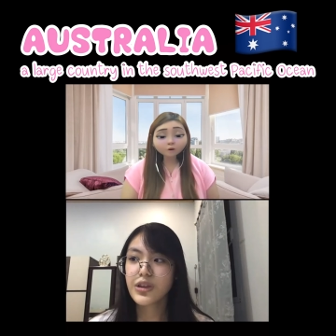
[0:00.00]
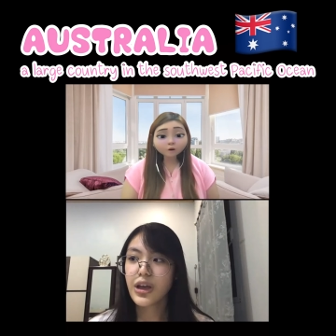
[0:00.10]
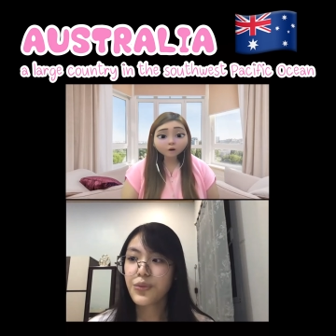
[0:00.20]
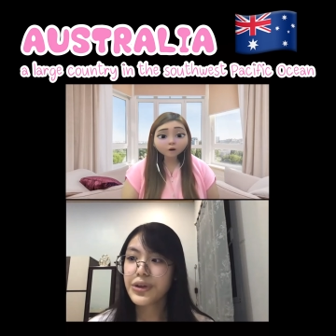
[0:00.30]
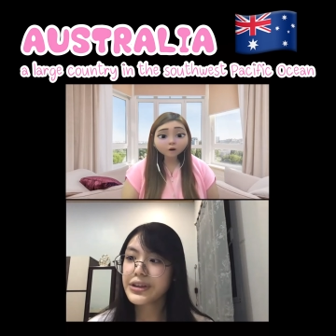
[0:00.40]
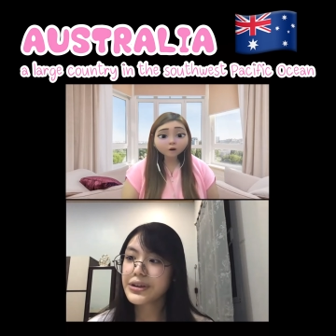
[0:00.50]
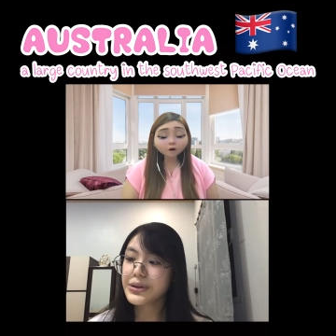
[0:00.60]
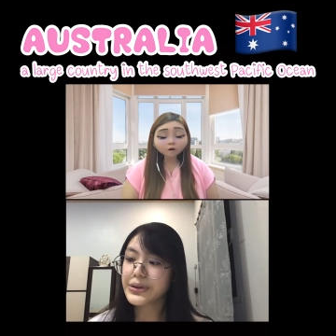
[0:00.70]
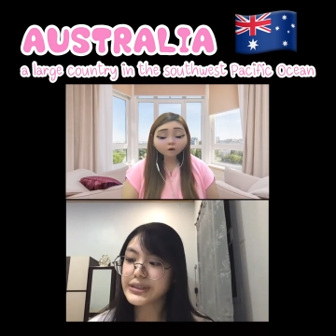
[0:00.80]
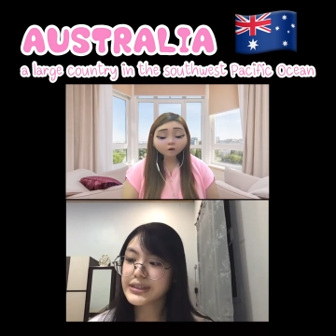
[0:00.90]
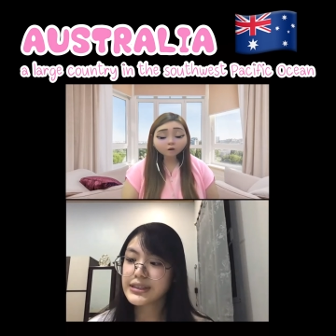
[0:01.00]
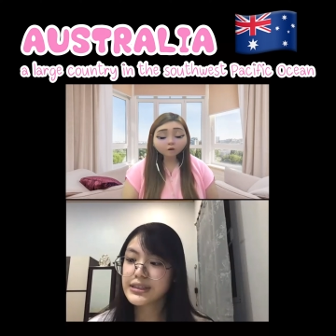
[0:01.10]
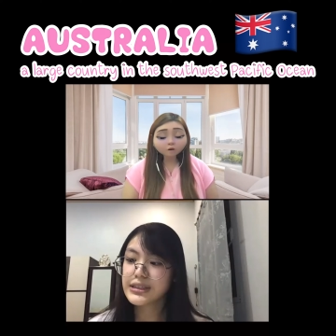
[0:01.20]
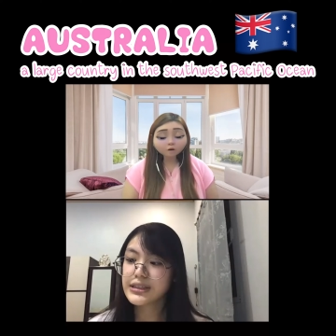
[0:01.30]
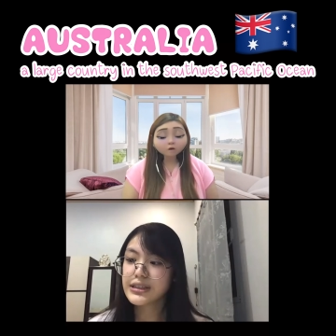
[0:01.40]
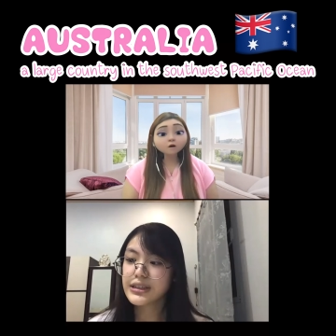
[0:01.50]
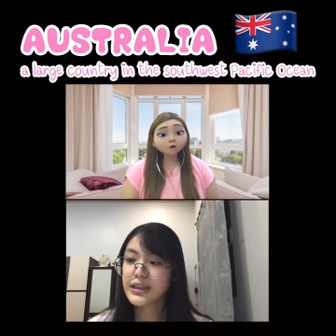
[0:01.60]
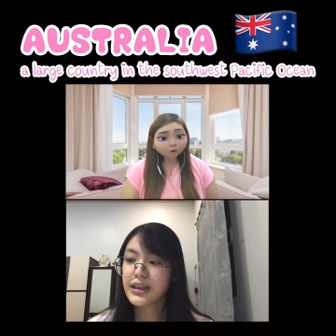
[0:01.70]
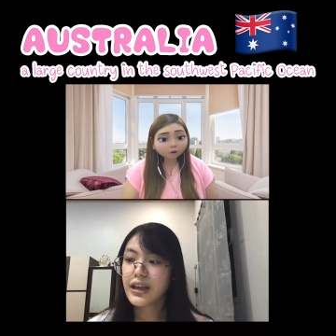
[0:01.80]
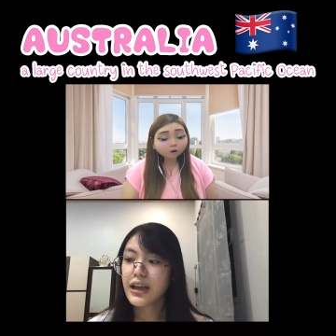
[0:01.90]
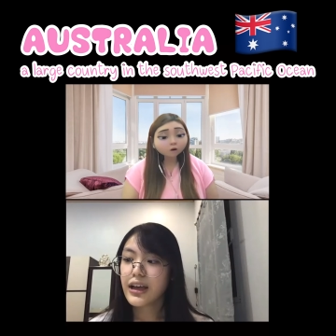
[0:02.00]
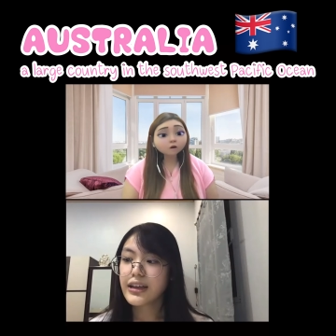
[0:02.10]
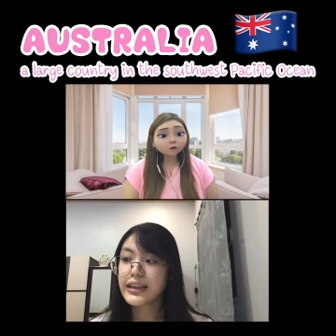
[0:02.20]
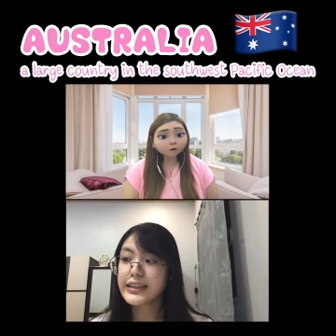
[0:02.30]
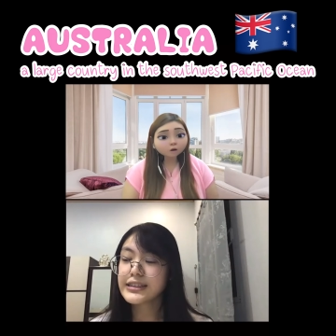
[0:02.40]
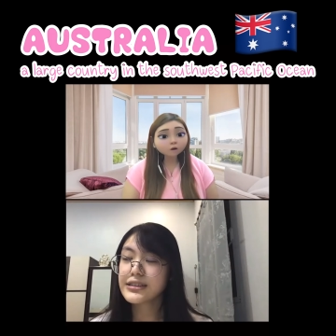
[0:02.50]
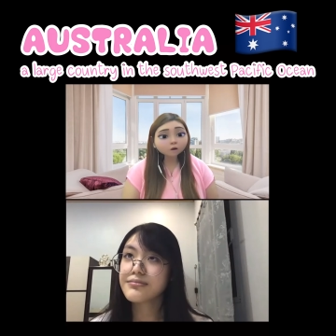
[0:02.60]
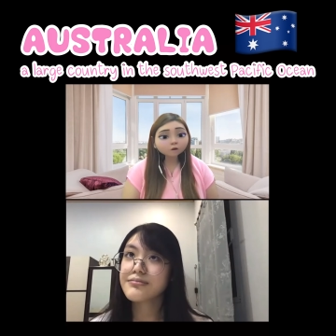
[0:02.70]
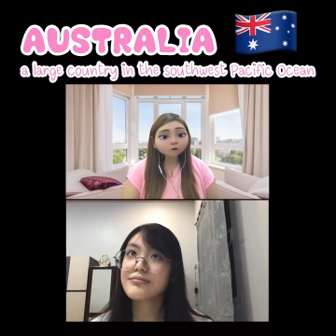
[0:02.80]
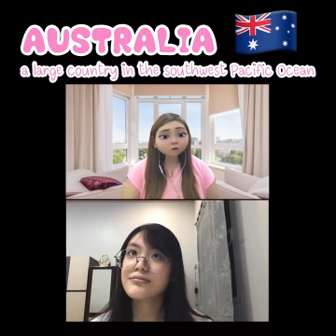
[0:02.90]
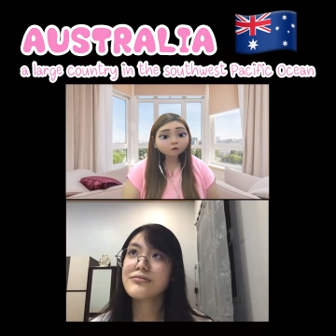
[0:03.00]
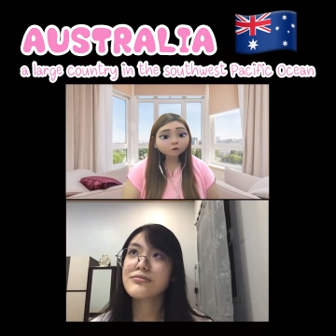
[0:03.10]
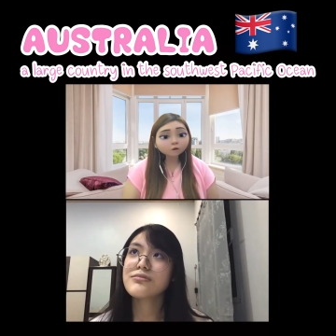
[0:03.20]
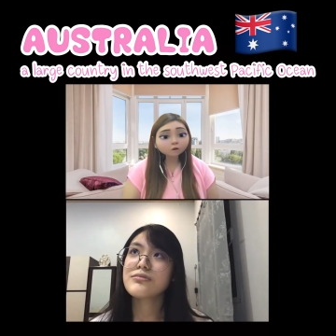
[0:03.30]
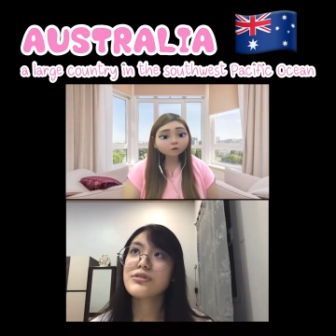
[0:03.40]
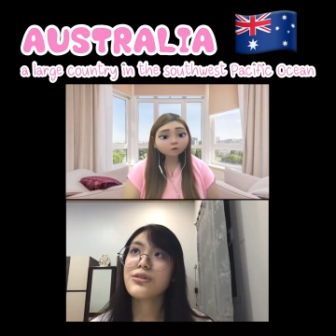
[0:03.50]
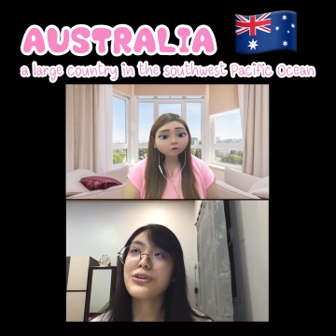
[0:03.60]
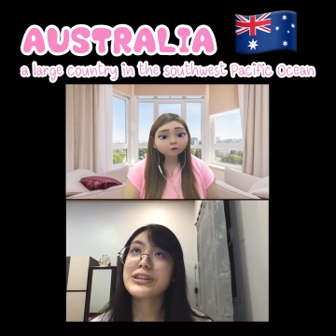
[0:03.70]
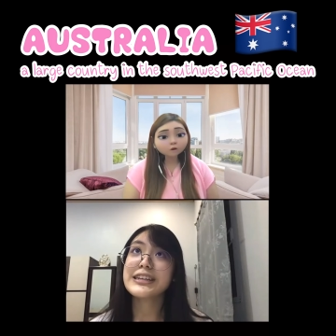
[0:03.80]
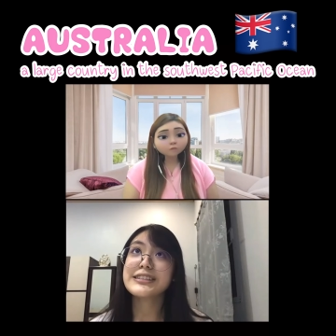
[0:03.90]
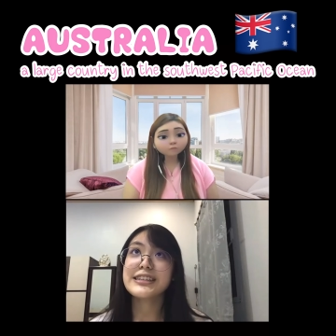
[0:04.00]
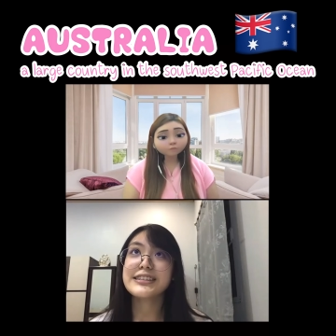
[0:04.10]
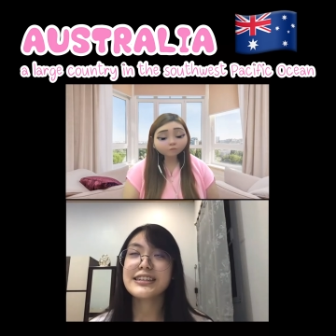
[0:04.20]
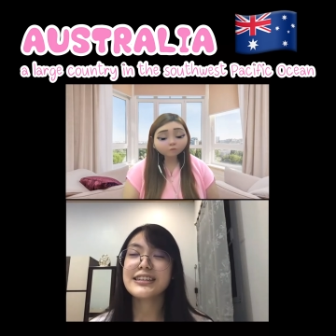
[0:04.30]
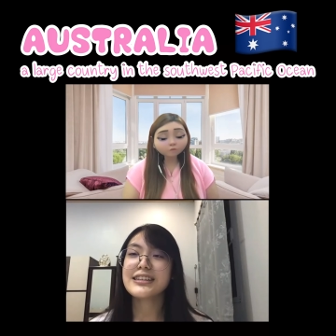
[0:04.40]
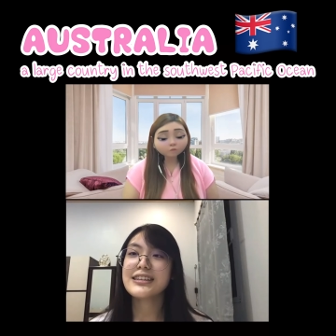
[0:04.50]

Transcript: Winter clothes. It's for the next season.